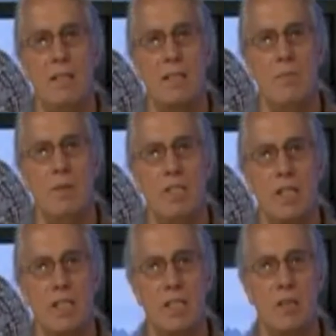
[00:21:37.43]
is a
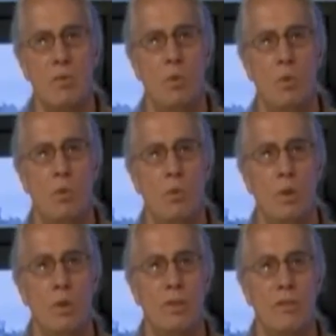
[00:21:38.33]
majestic
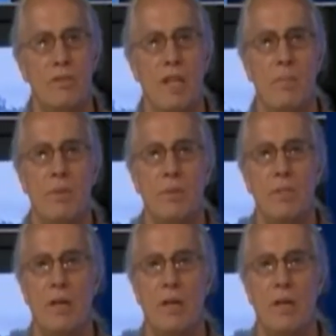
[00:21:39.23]
world of temples